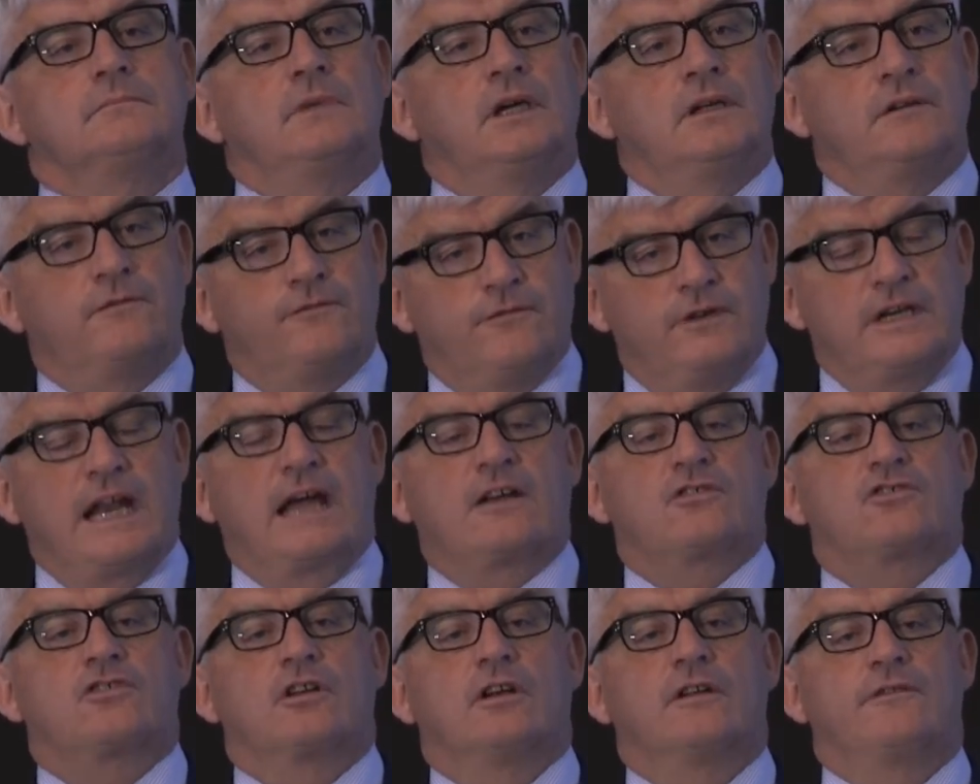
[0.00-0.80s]
and
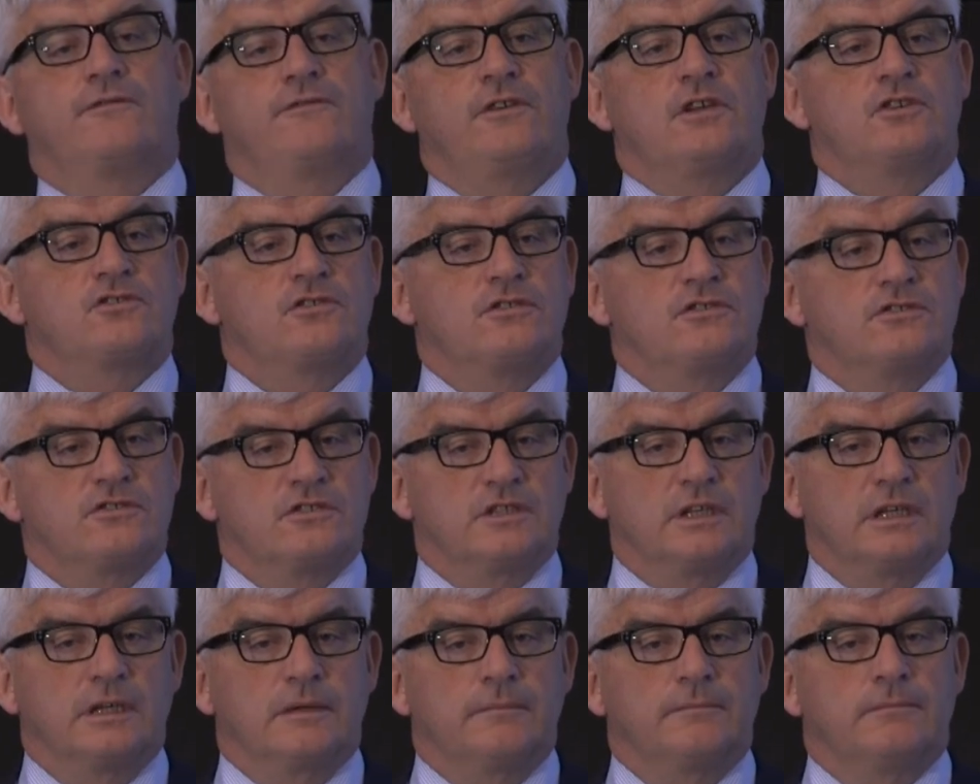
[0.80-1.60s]
financial
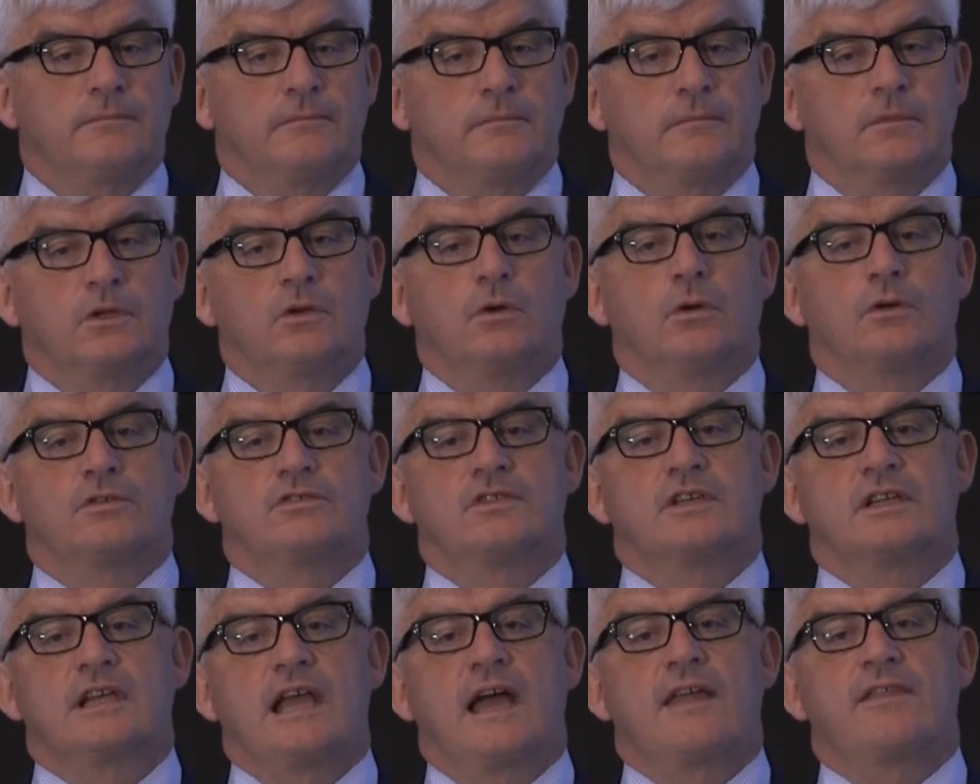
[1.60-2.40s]
efficiency go
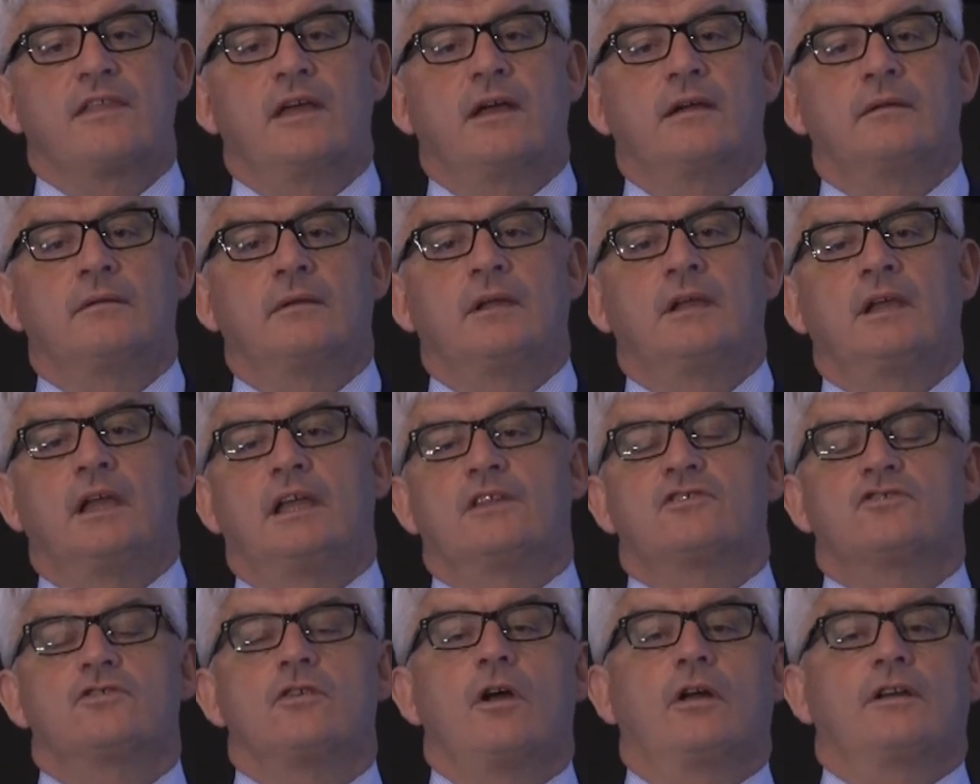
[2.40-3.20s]
together.
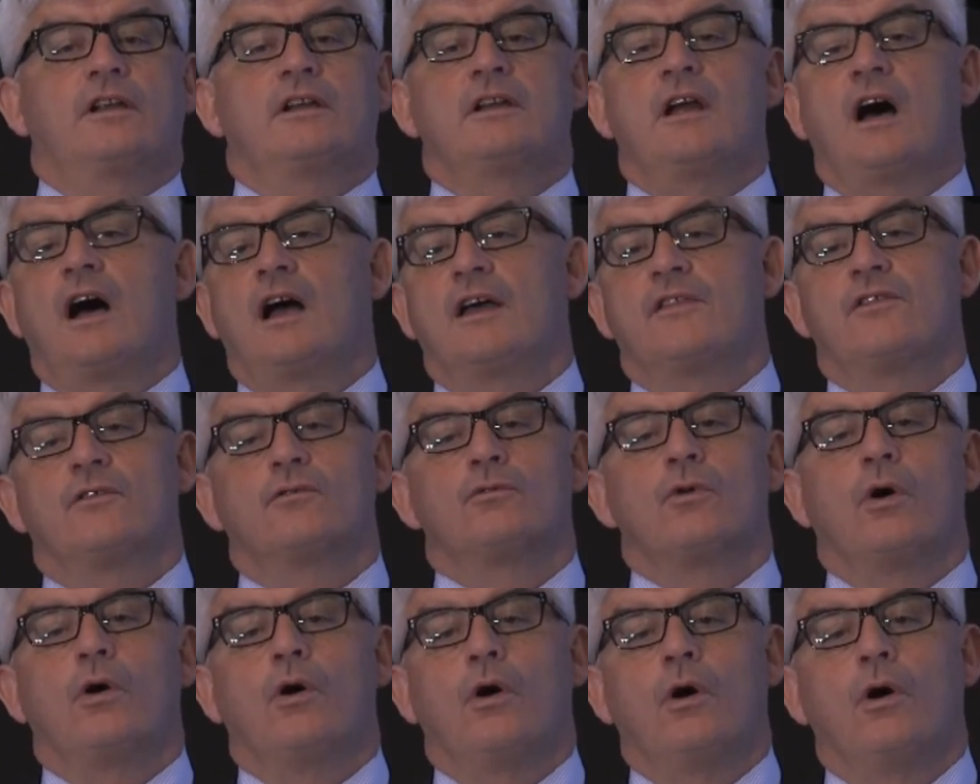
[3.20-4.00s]
It's not an
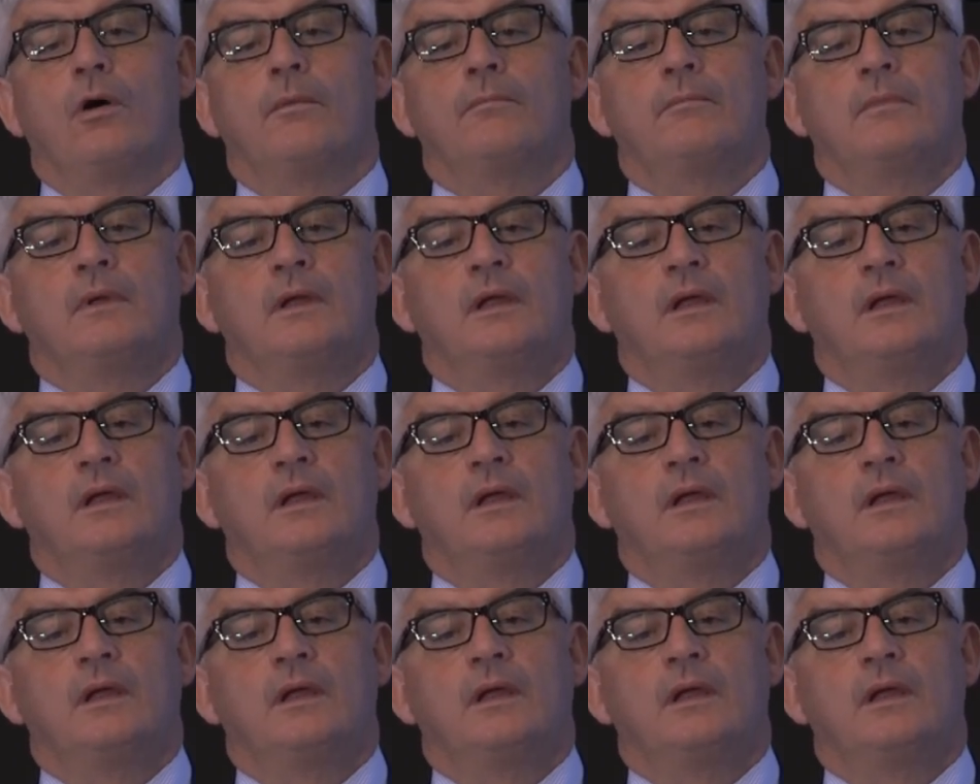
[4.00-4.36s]
either-or.